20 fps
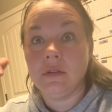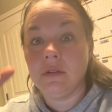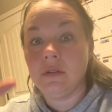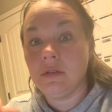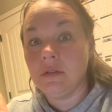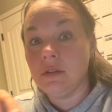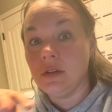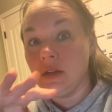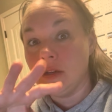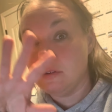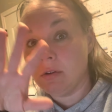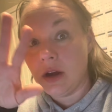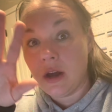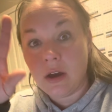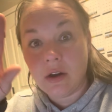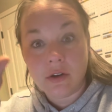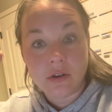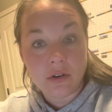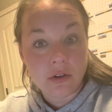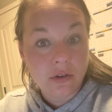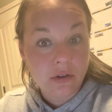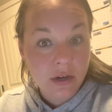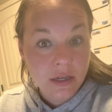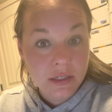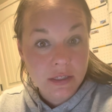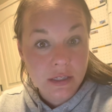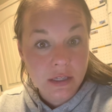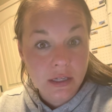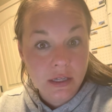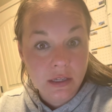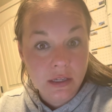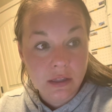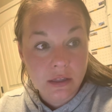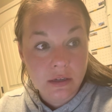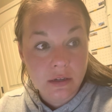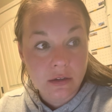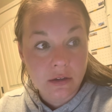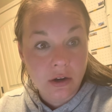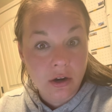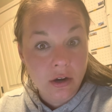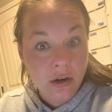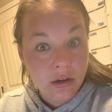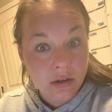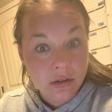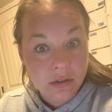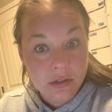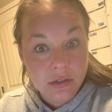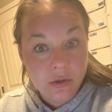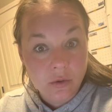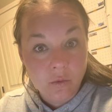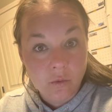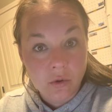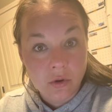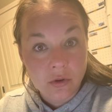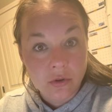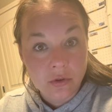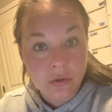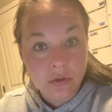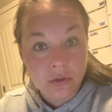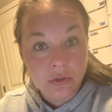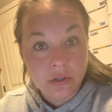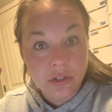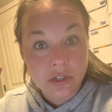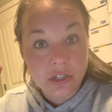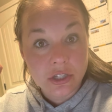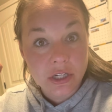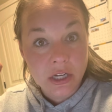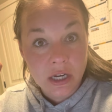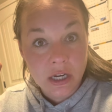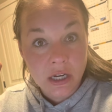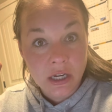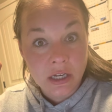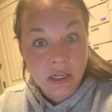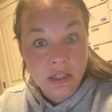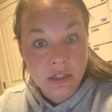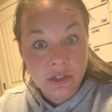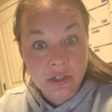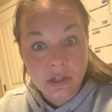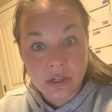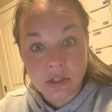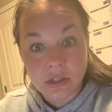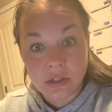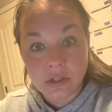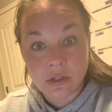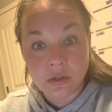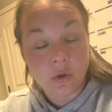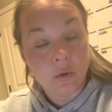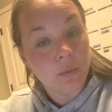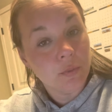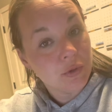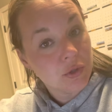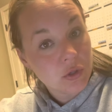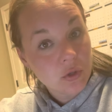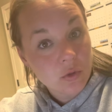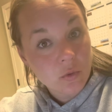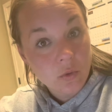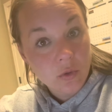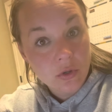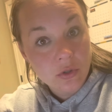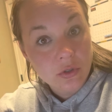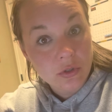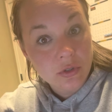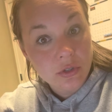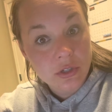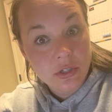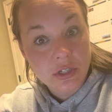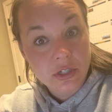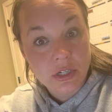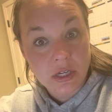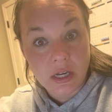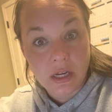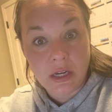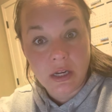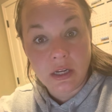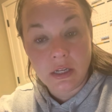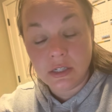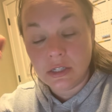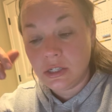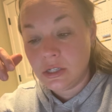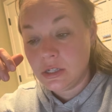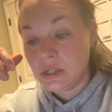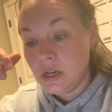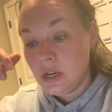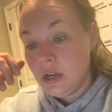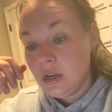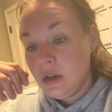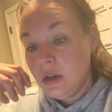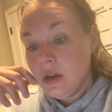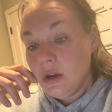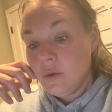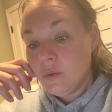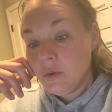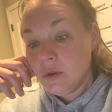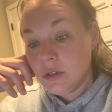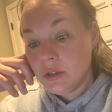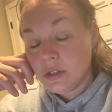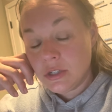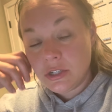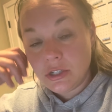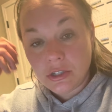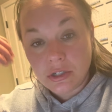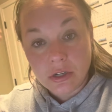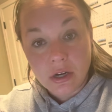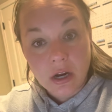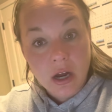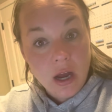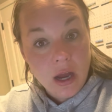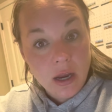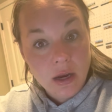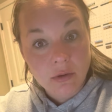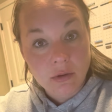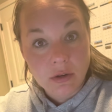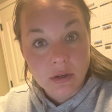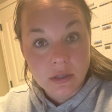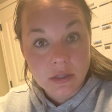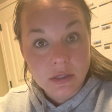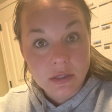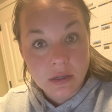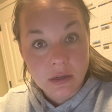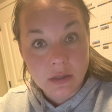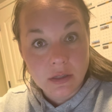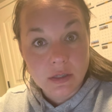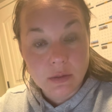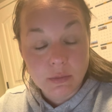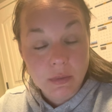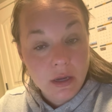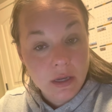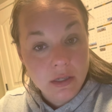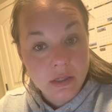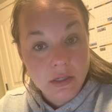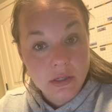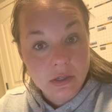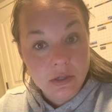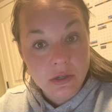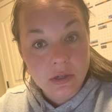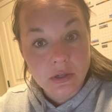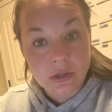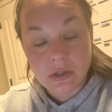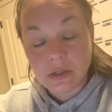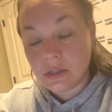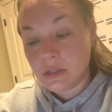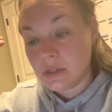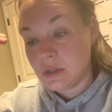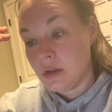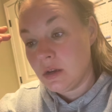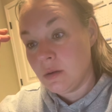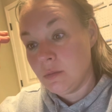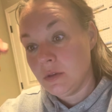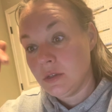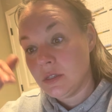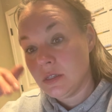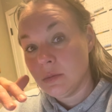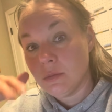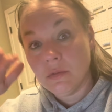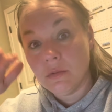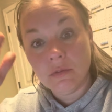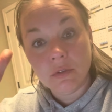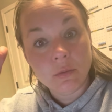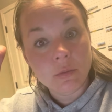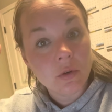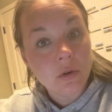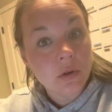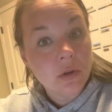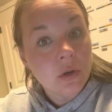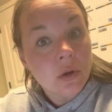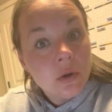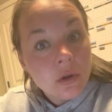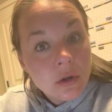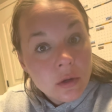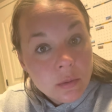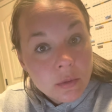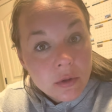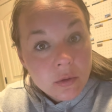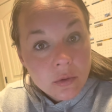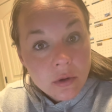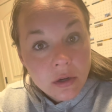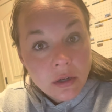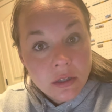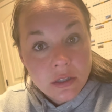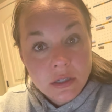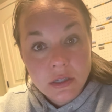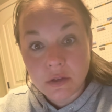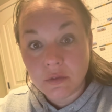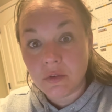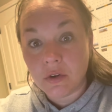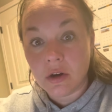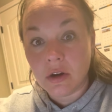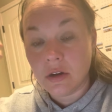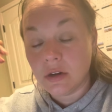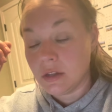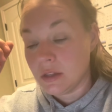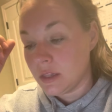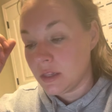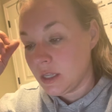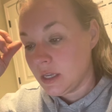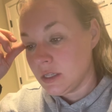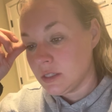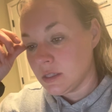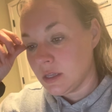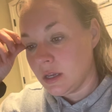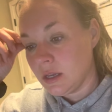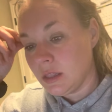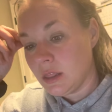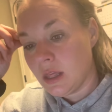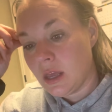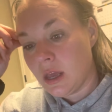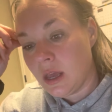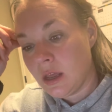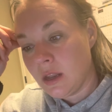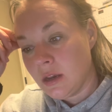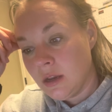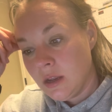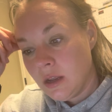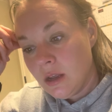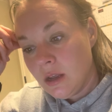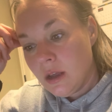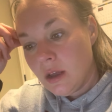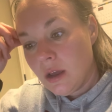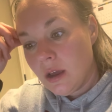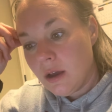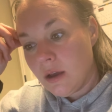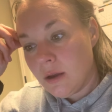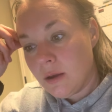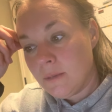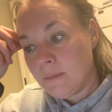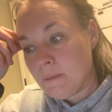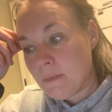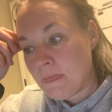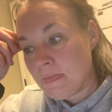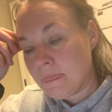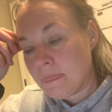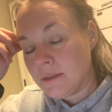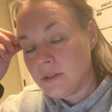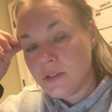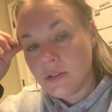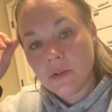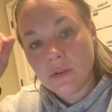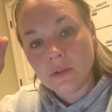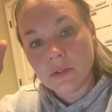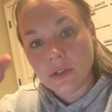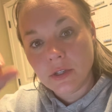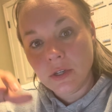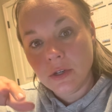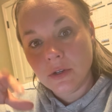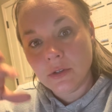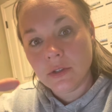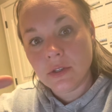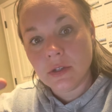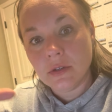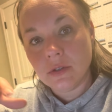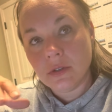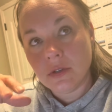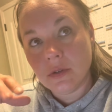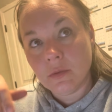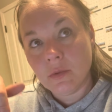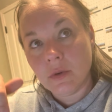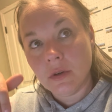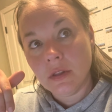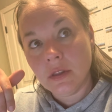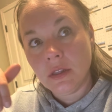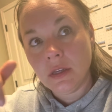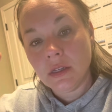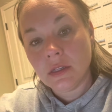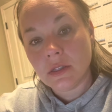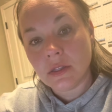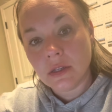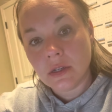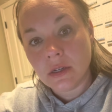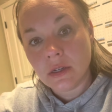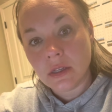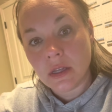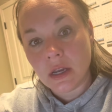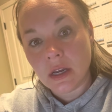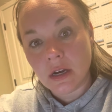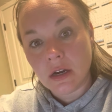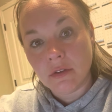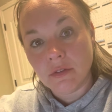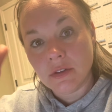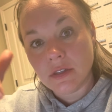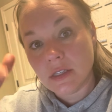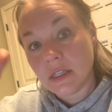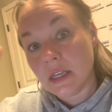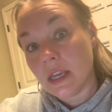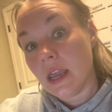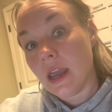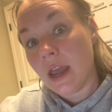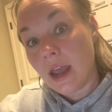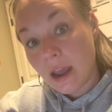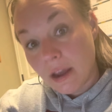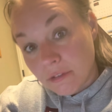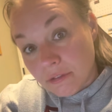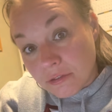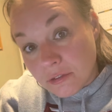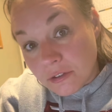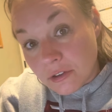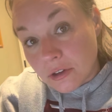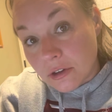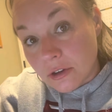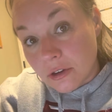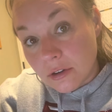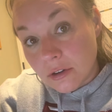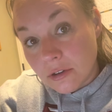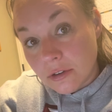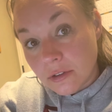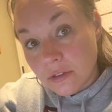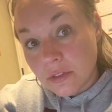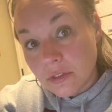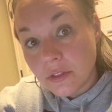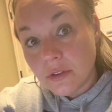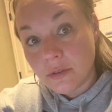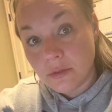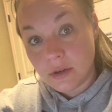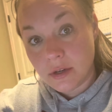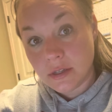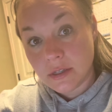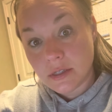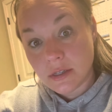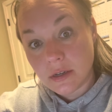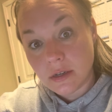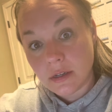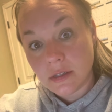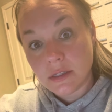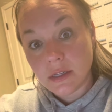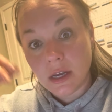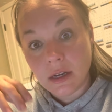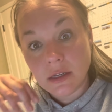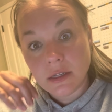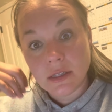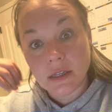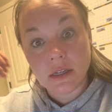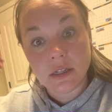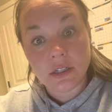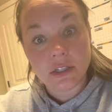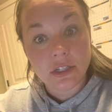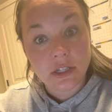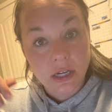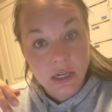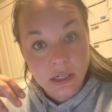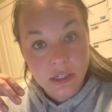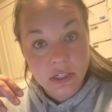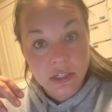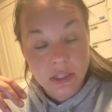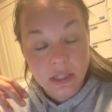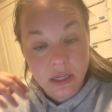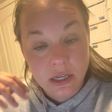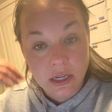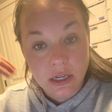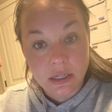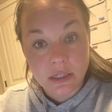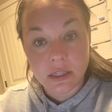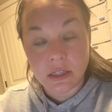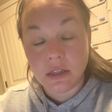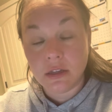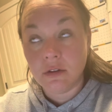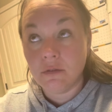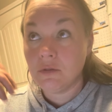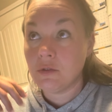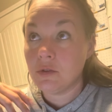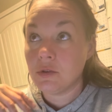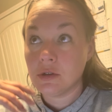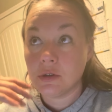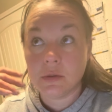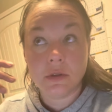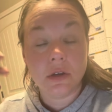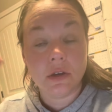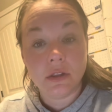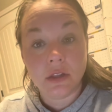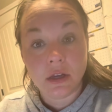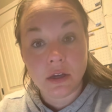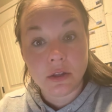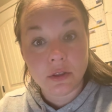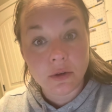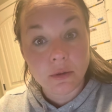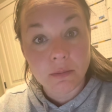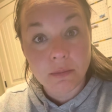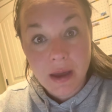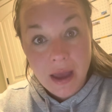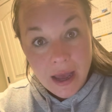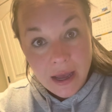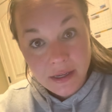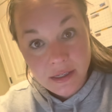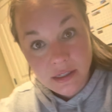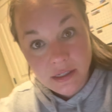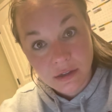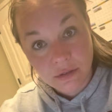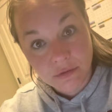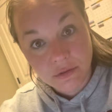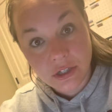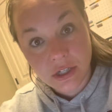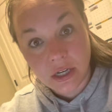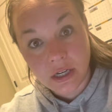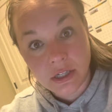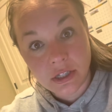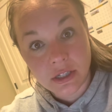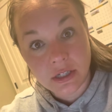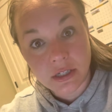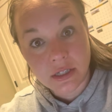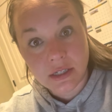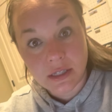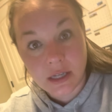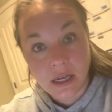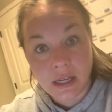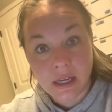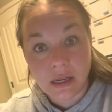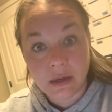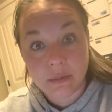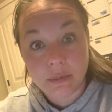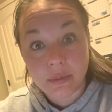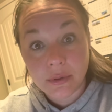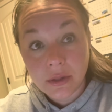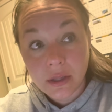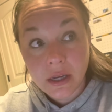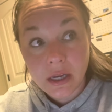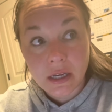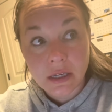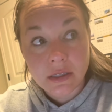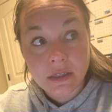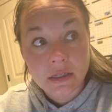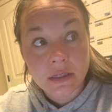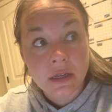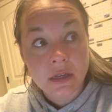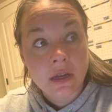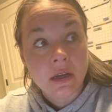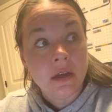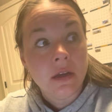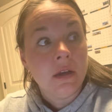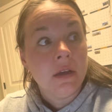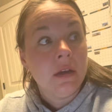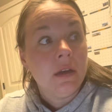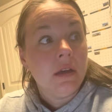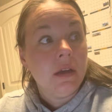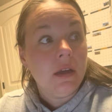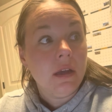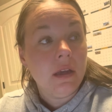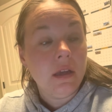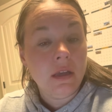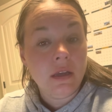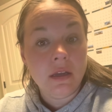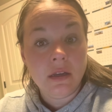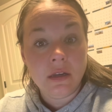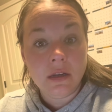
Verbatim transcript: you know, how crazy the art world changed, the sculpture world changed. We looked at your high Renaissance masters um, and some of the more notable works of art and things like that. Um, so, you know, so, so what do things look like obviously after the Renaissance? How does that change things? And then, of course, with all the other massive changes taking place in